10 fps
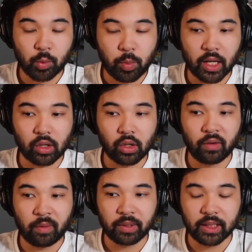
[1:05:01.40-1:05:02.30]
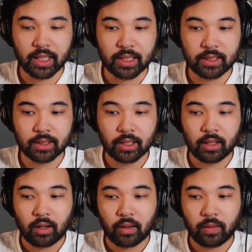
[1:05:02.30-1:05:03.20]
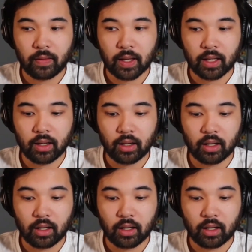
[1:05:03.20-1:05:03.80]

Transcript: better of a place than